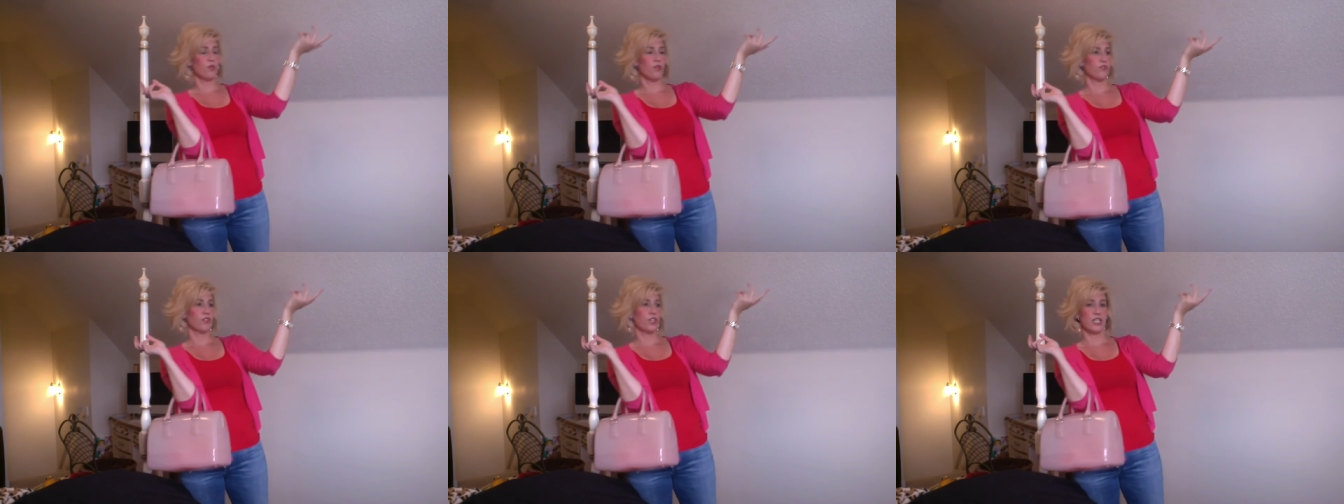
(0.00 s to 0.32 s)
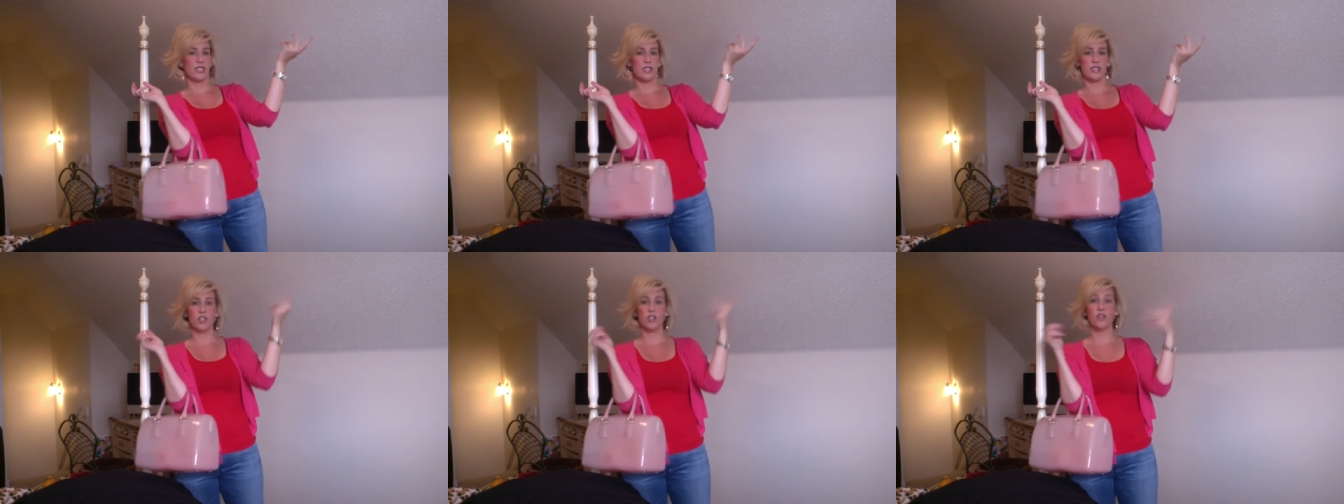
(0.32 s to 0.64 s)
over
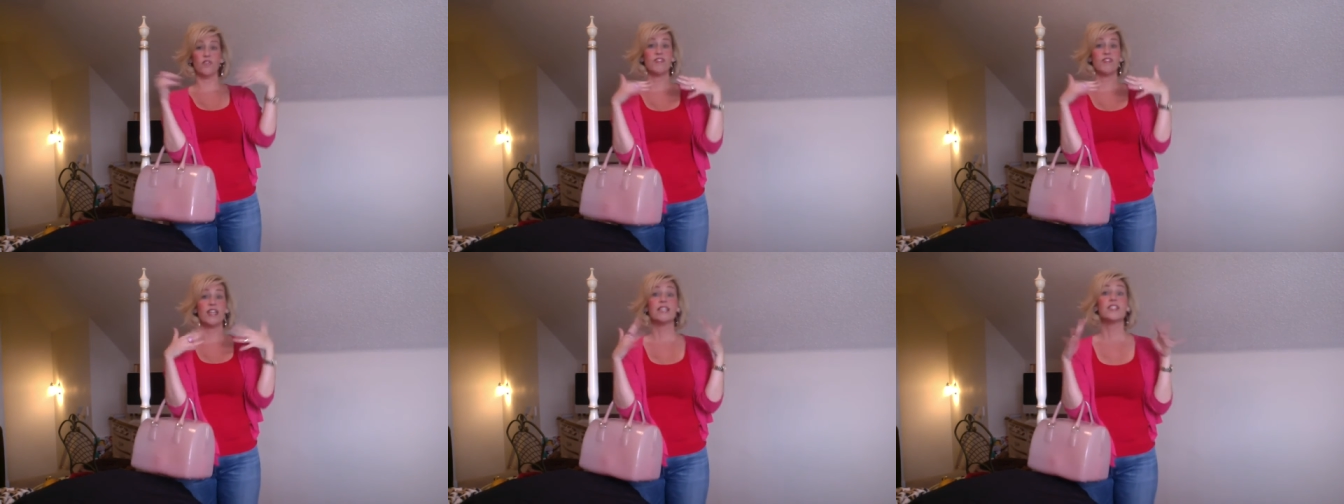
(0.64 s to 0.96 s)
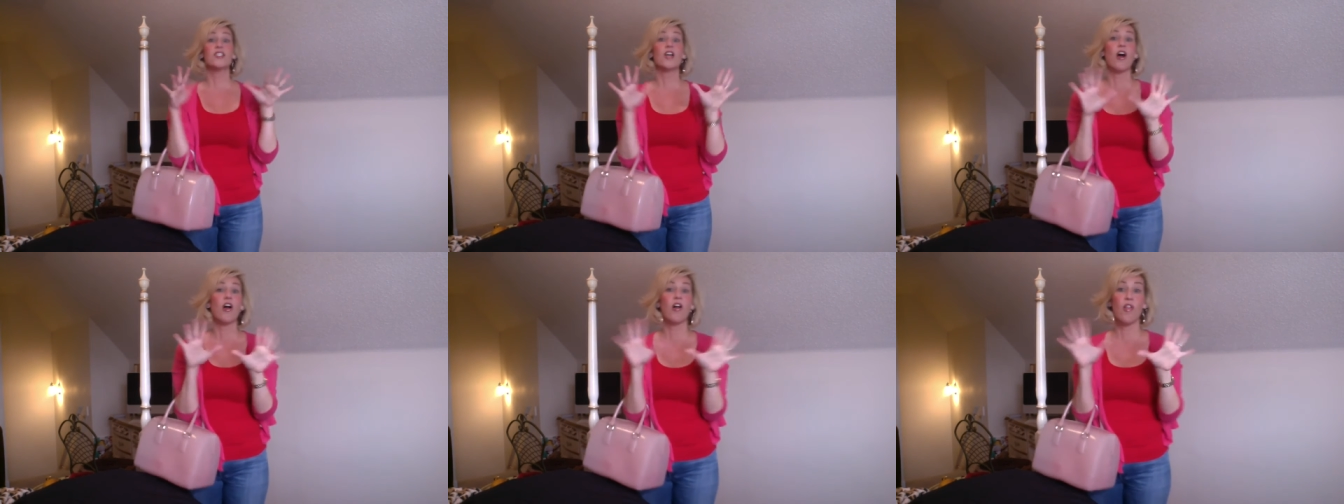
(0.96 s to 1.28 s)
here. That's
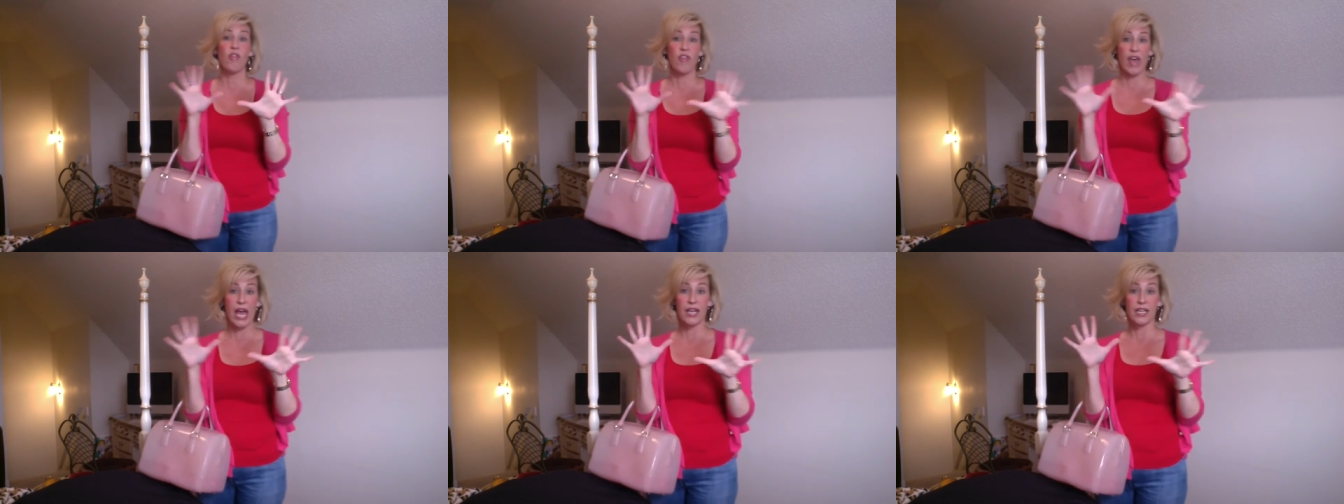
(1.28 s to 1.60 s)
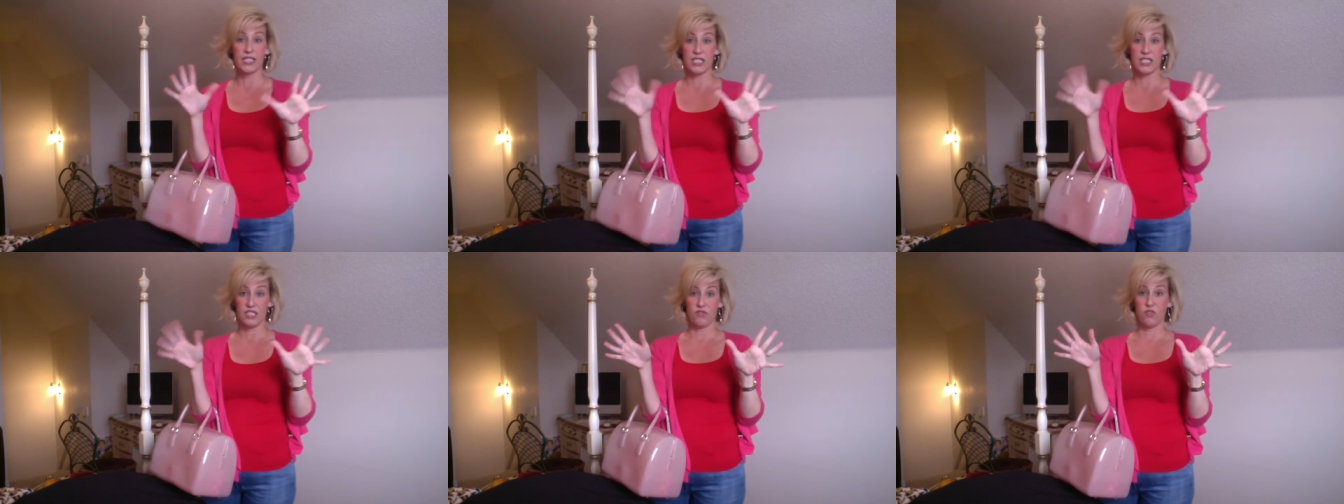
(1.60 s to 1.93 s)
all that
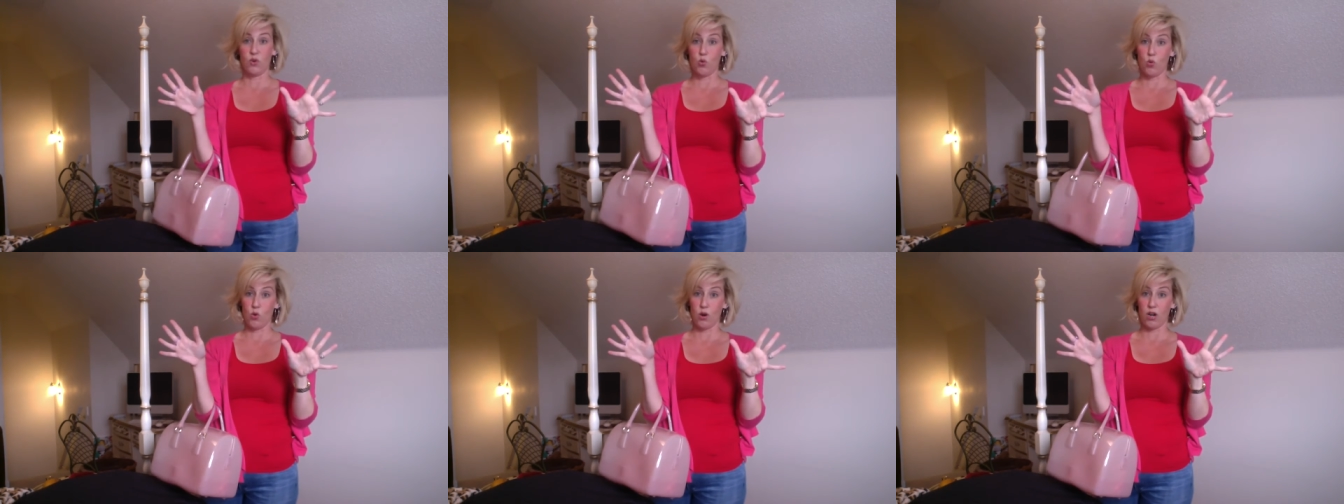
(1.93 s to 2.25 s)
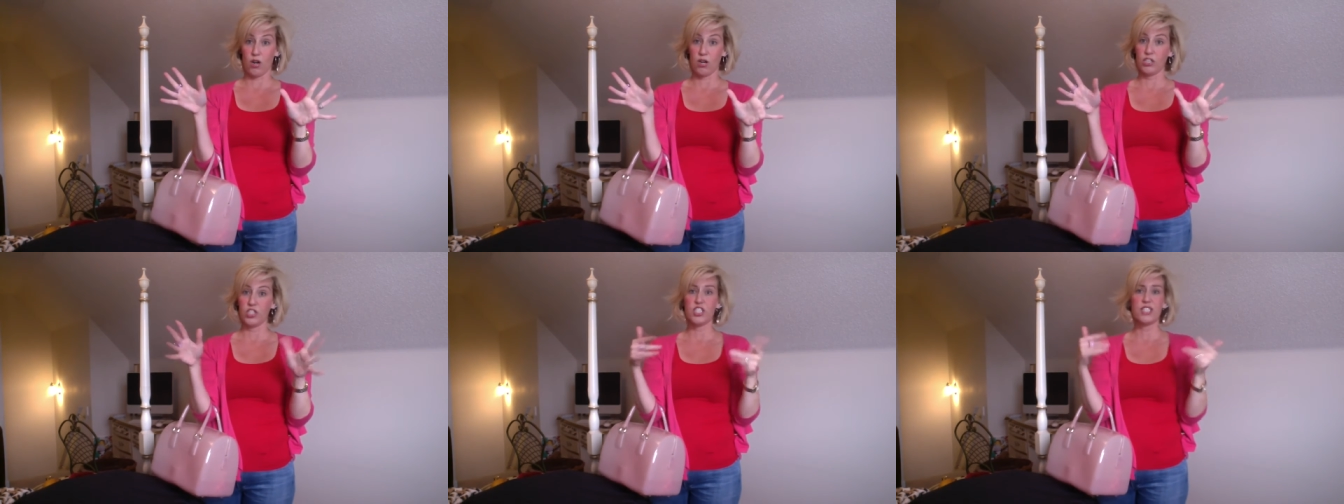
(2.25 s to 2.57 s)
is
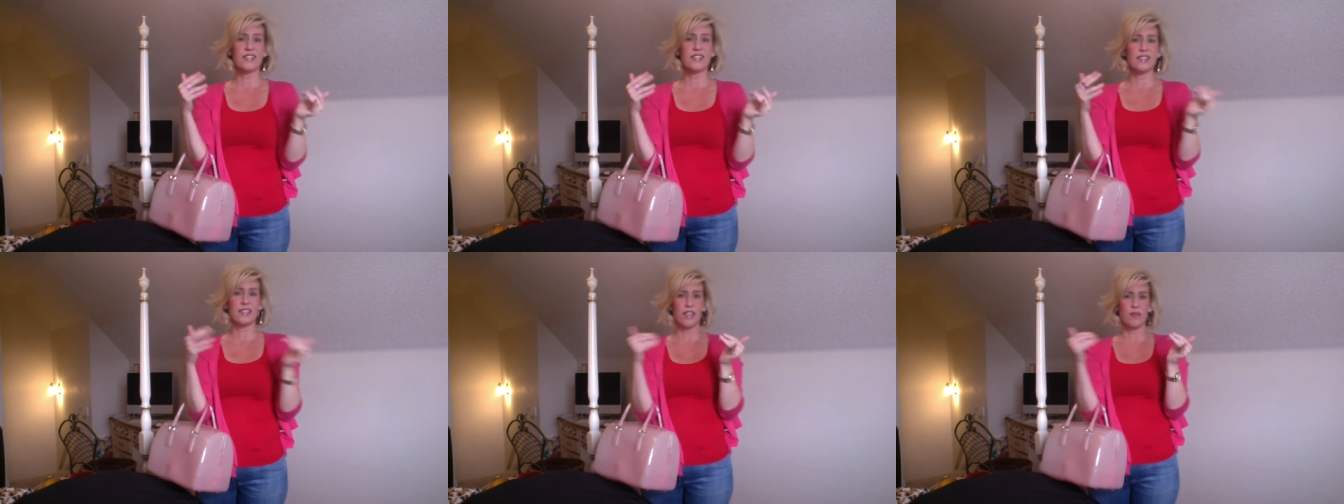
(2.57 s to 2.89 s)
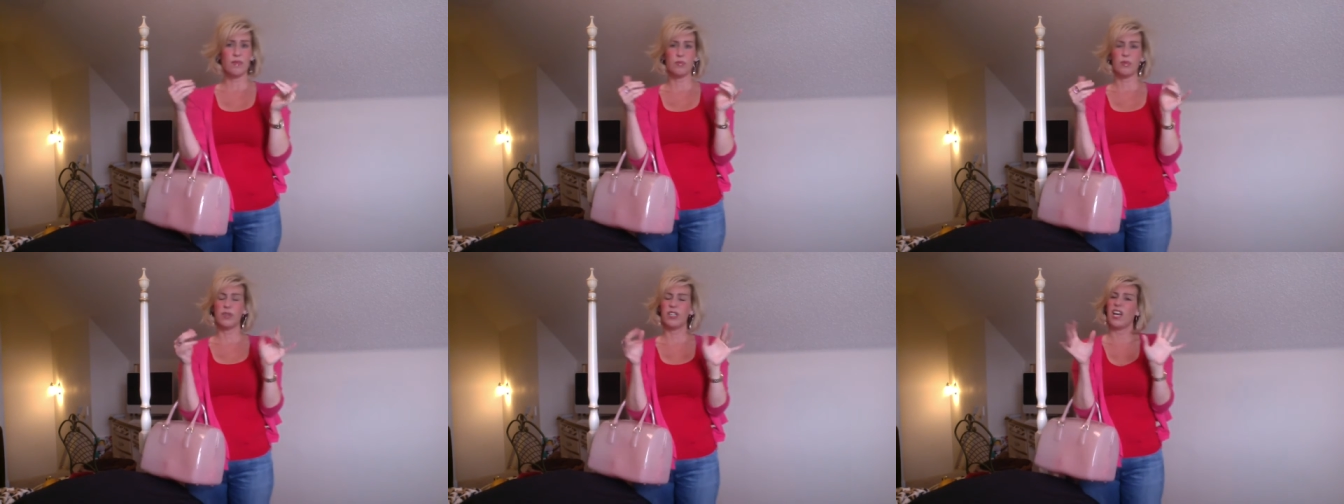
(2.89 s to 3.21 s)
for, just to let
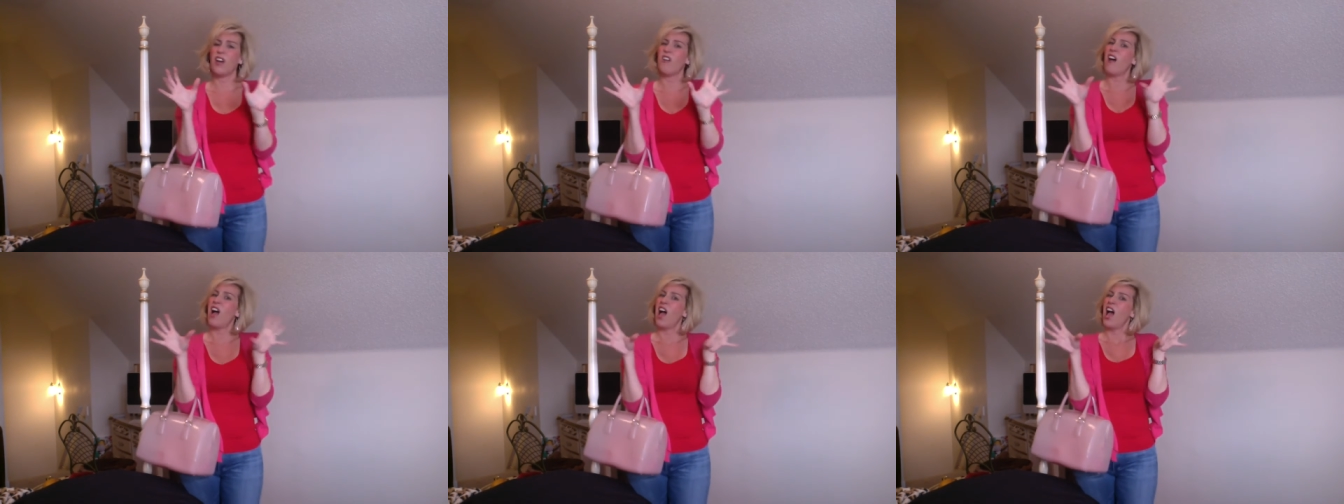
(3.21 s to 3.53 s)
people know